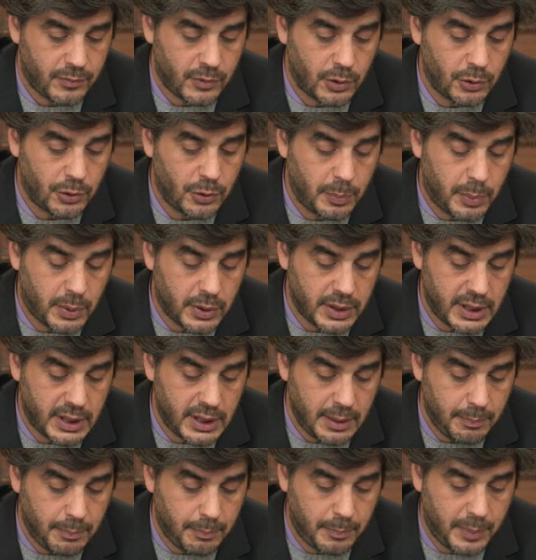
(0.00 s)
to support
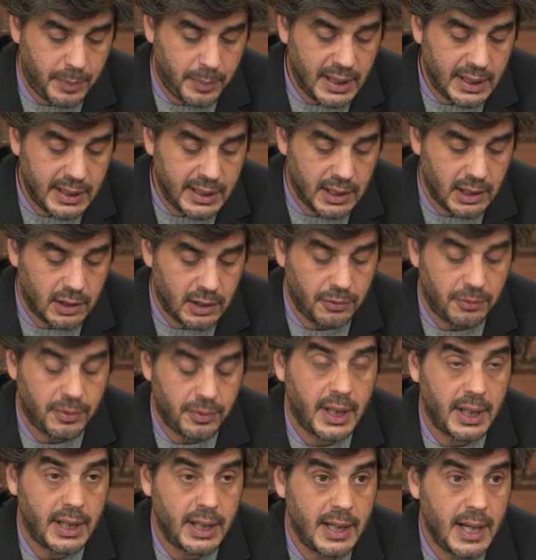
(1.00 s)
the building of
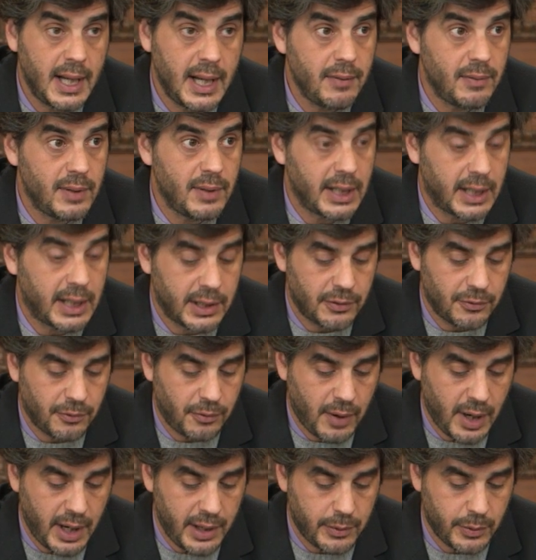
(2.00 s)
enabling
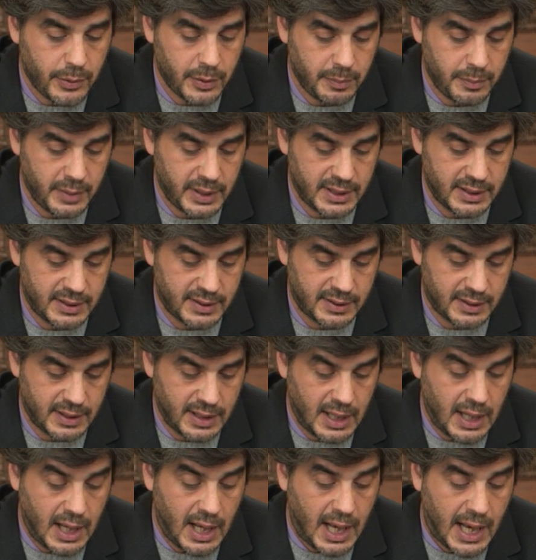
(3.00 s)
environments
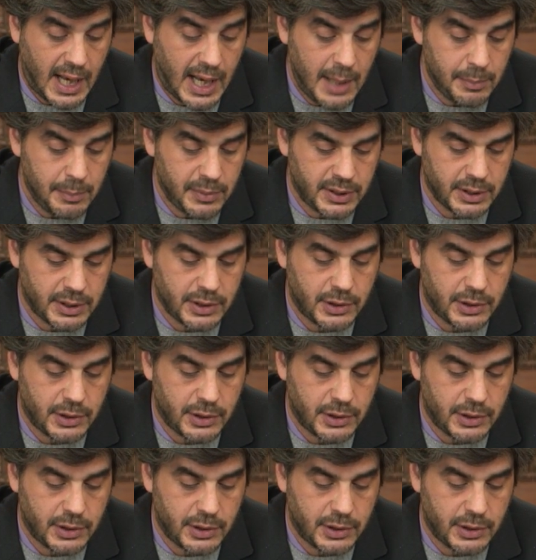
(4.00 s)
aimed